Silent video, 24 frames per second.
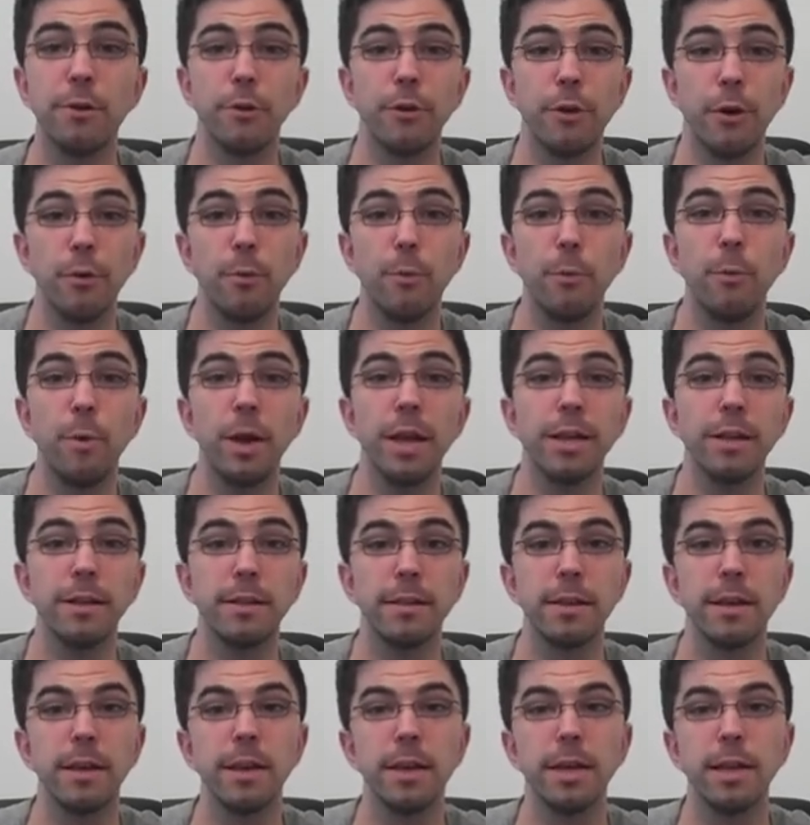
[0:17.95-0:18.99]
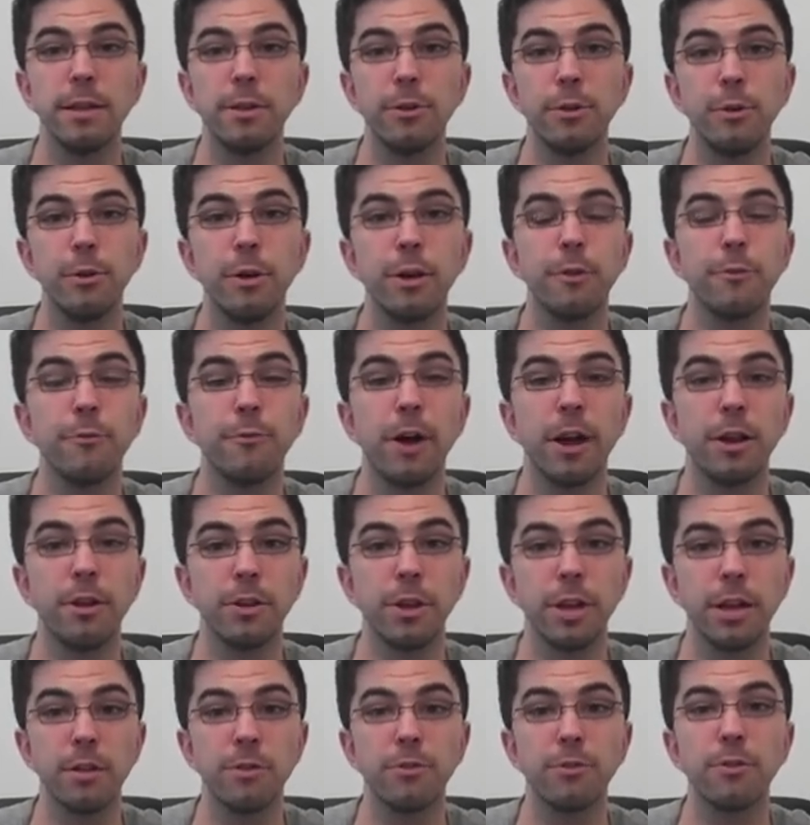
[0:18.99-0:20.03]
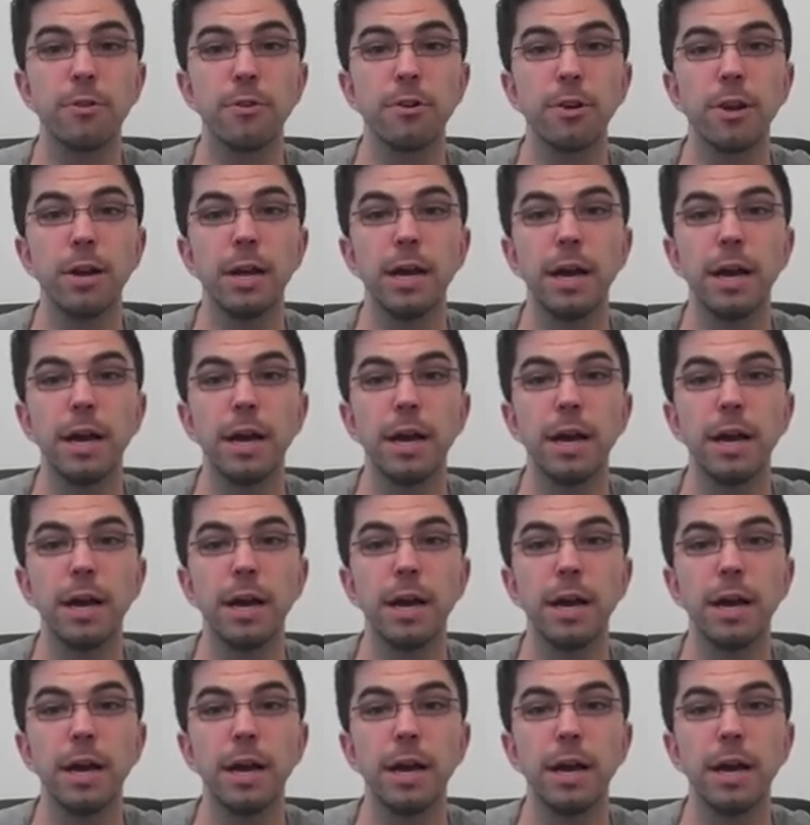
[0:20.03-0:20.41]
Don't wait until you get a final answer.